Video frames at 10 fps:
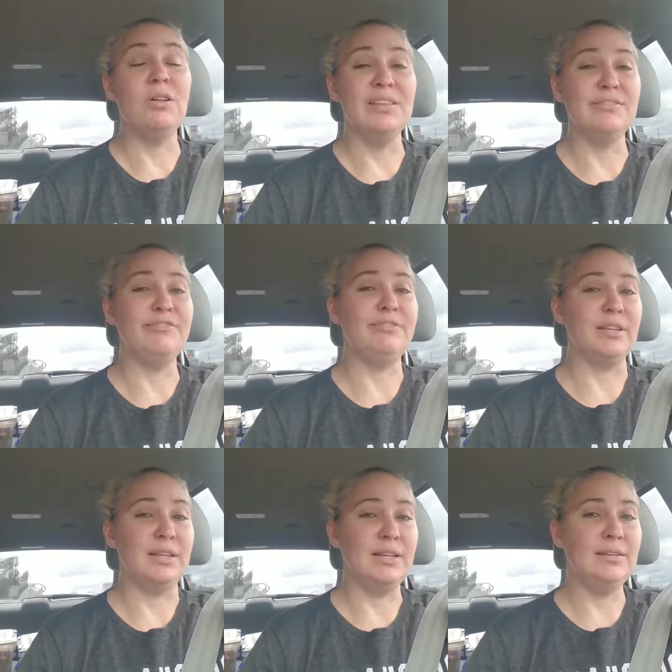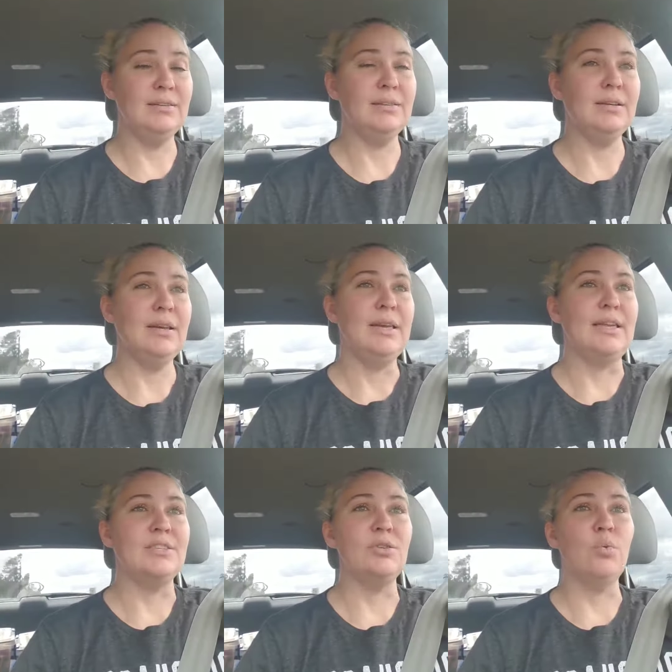we call it flooding,
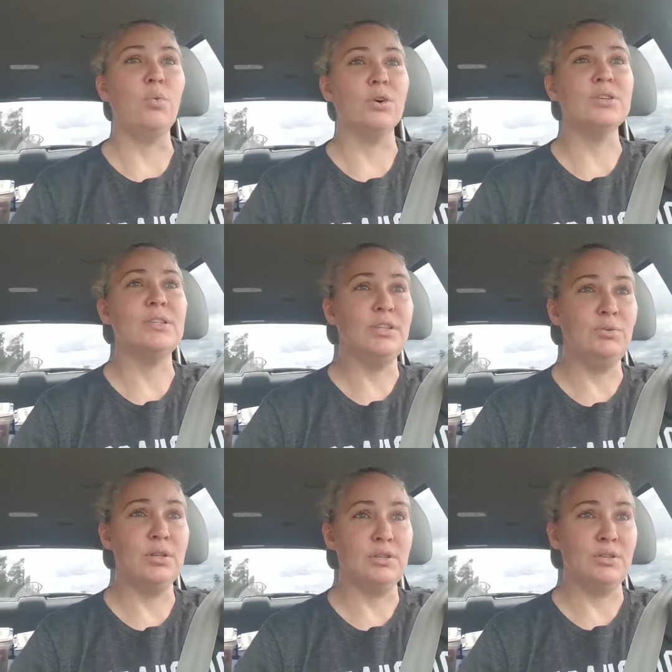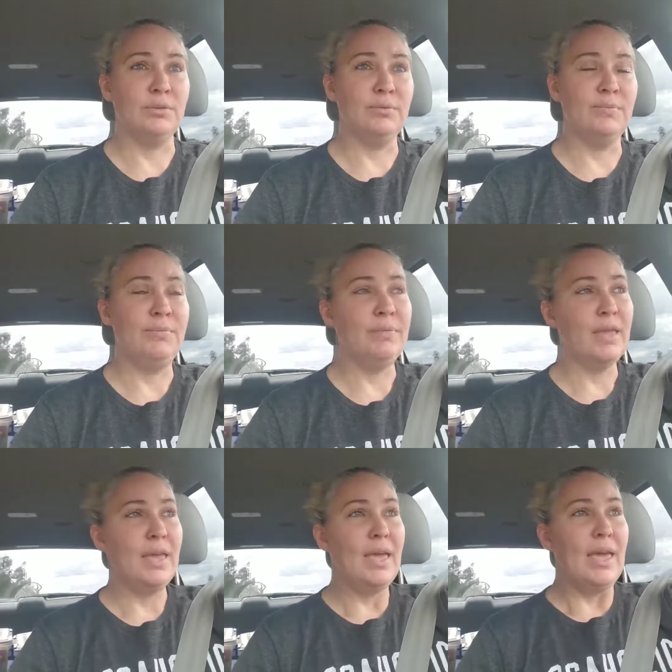is the worst thing you can do.
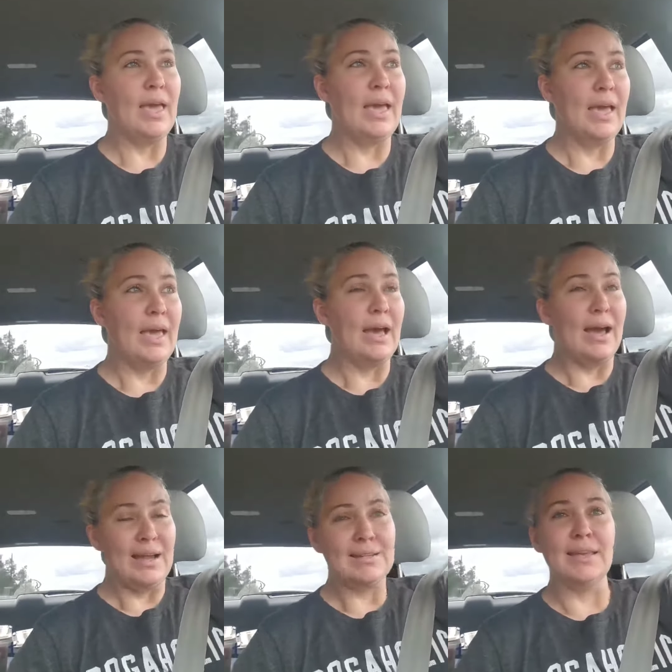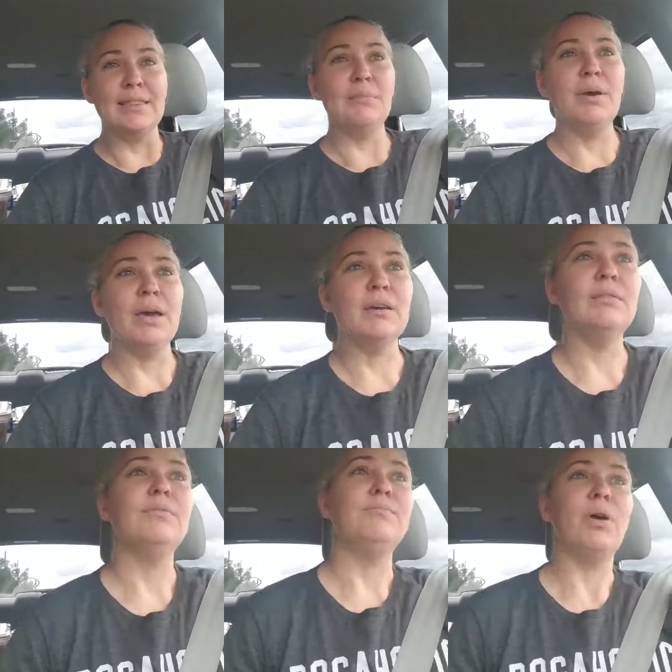I take that back.
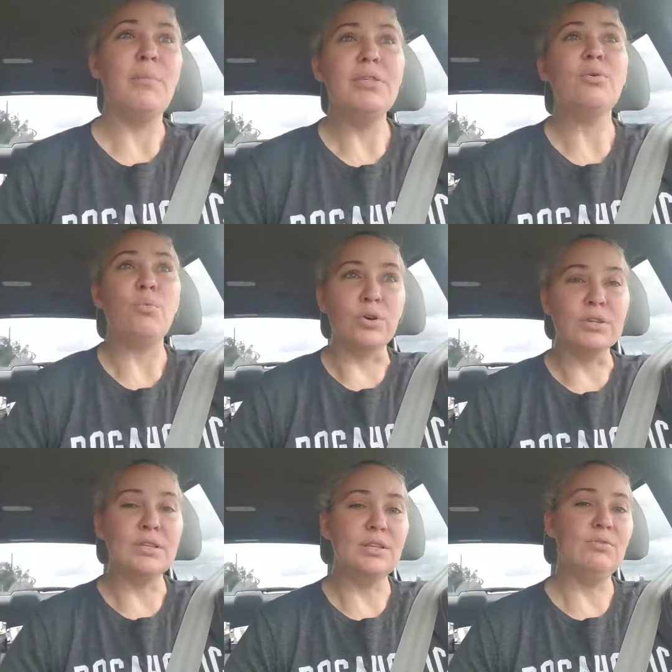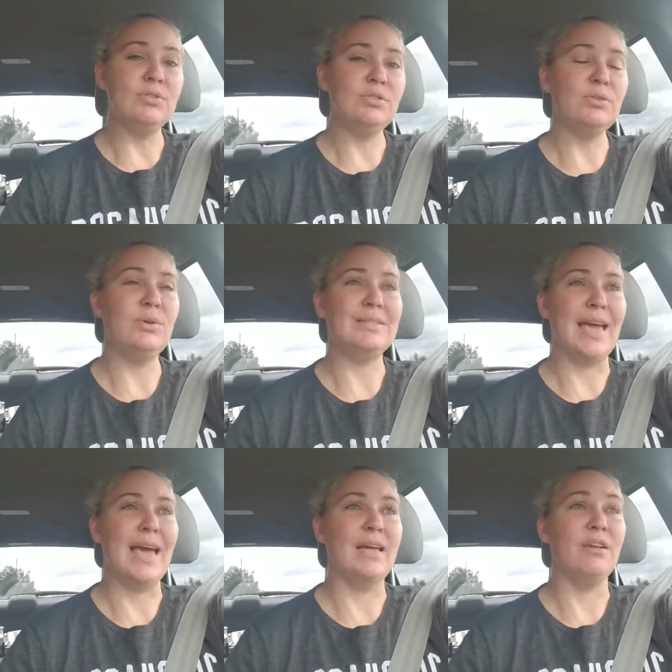Probably the worst thing you can do is
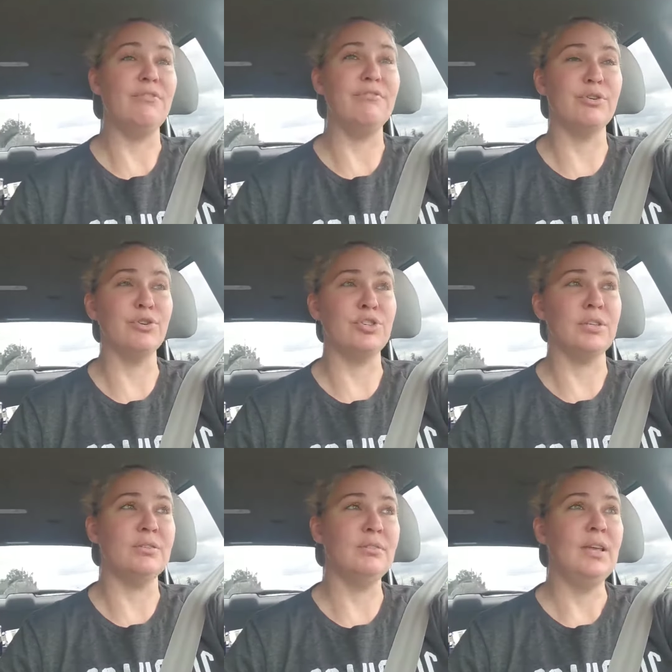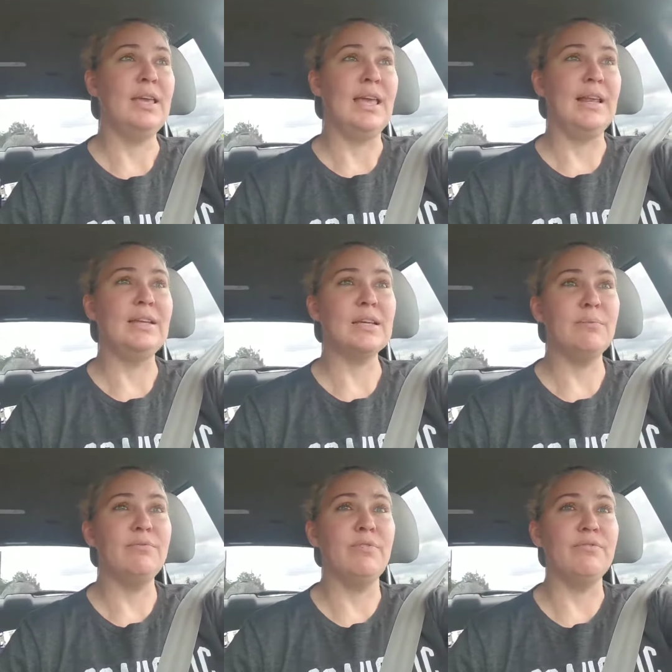add aversion. Any
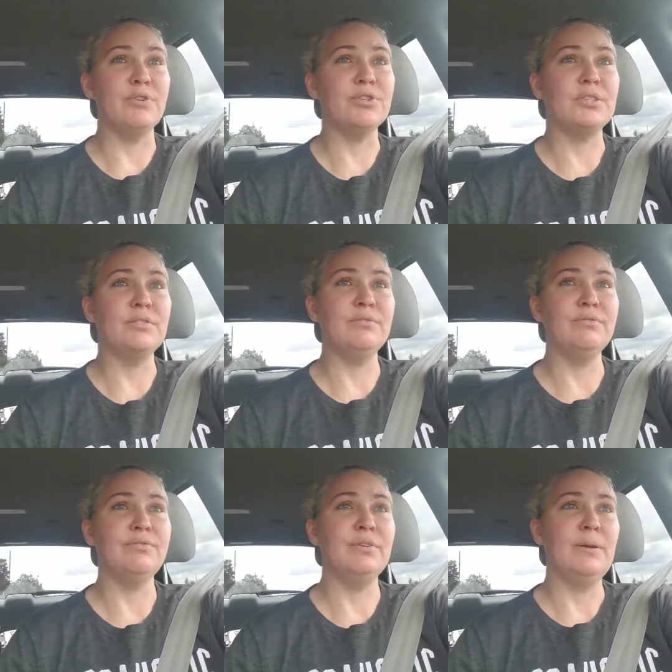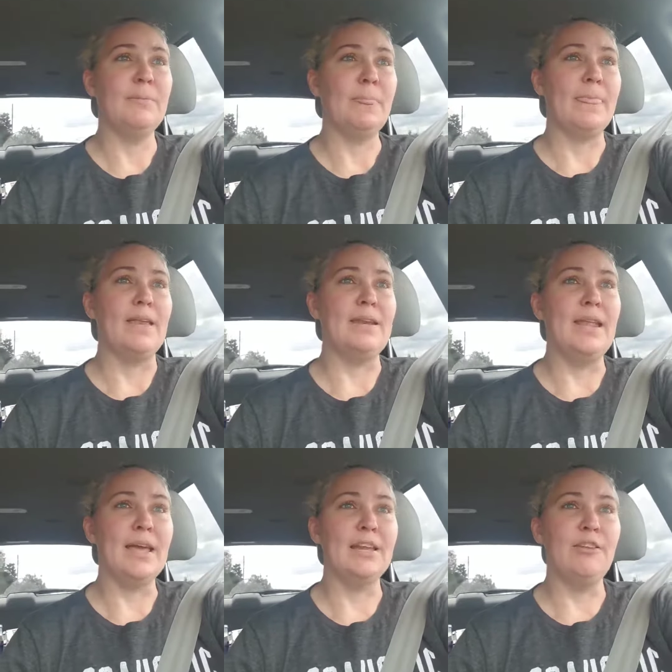type of aversive,
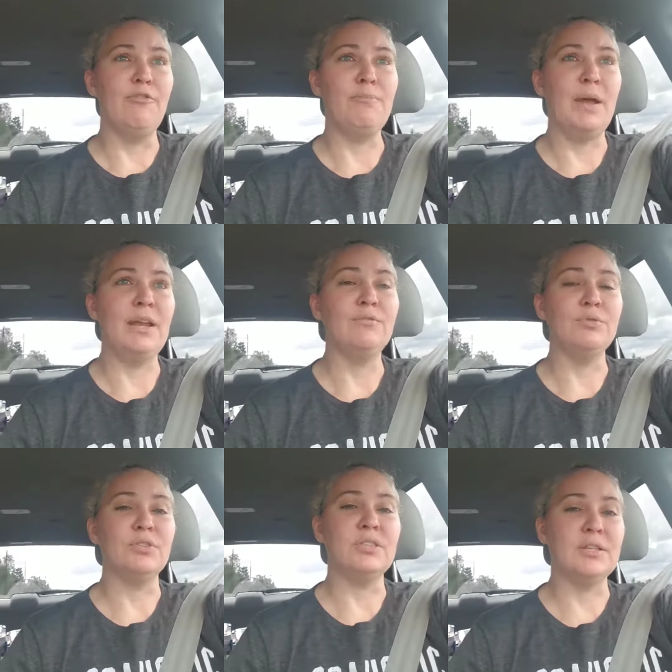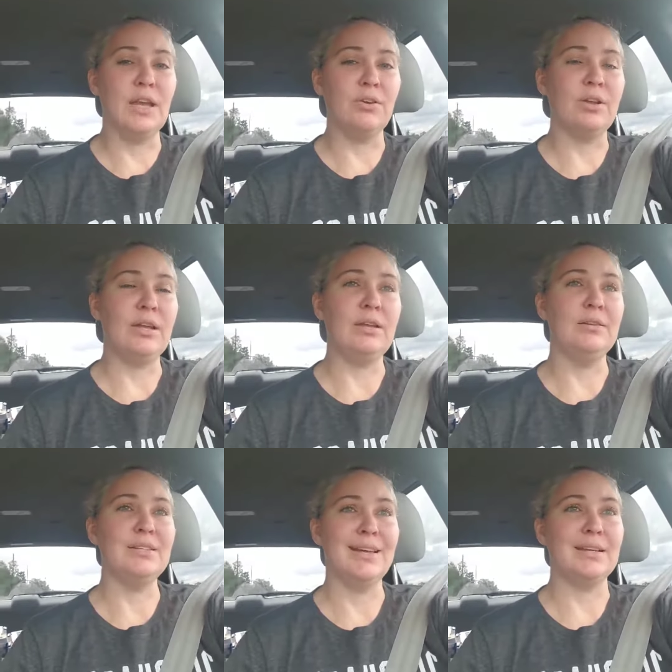negative, painful, scary
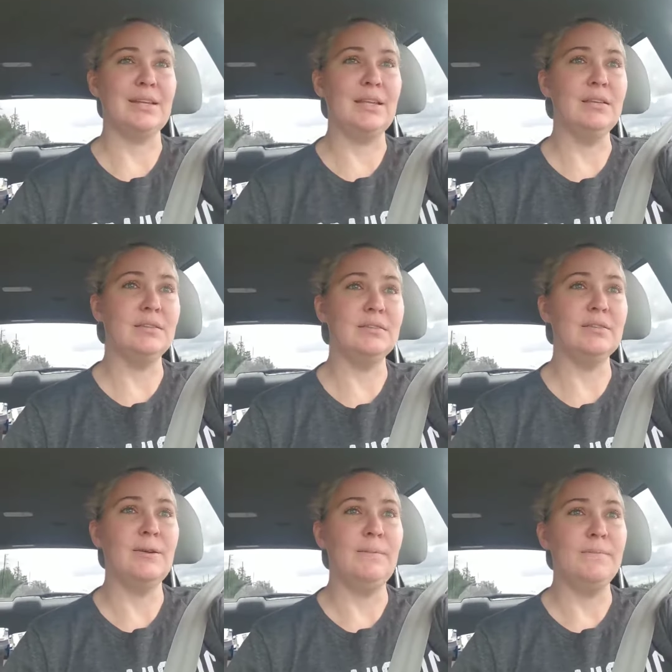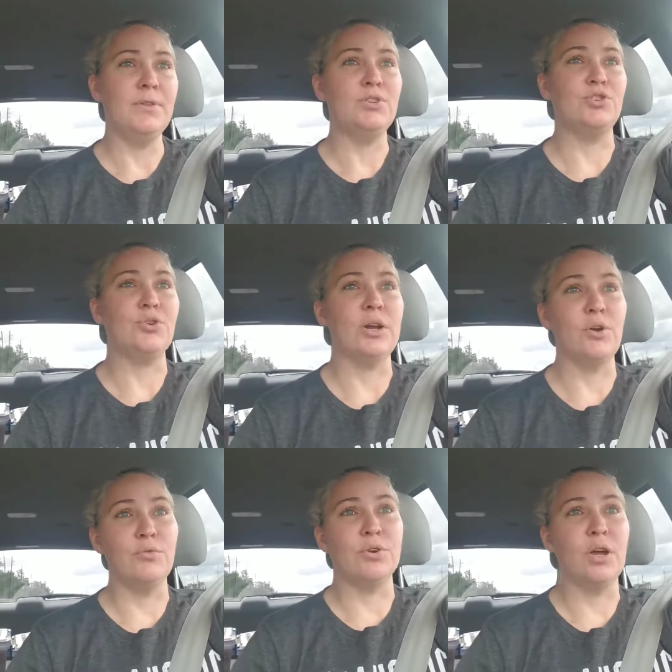techniques to try
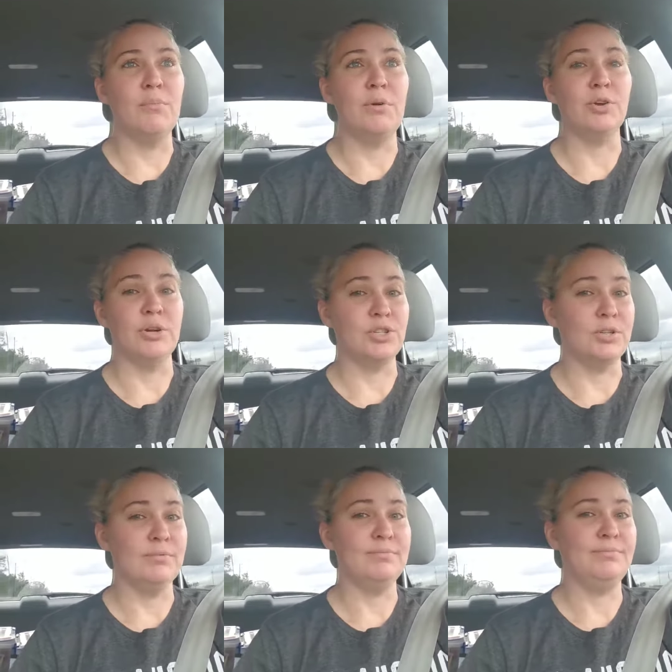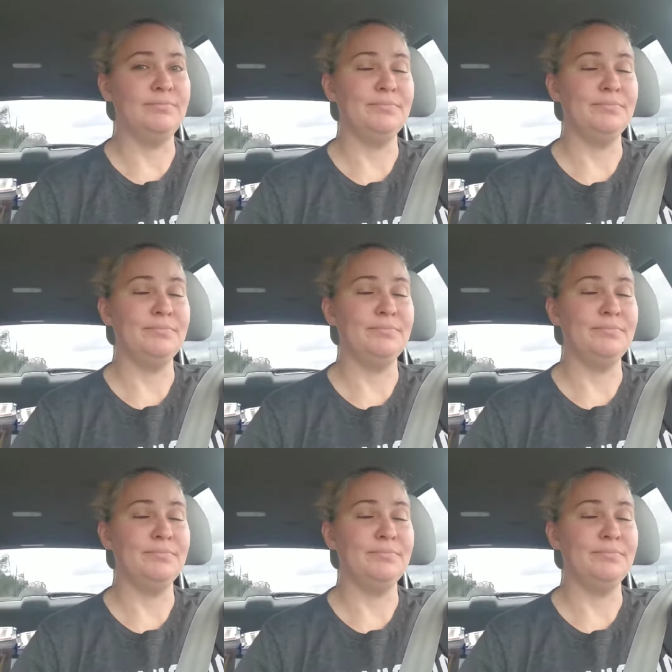and overcome aggression.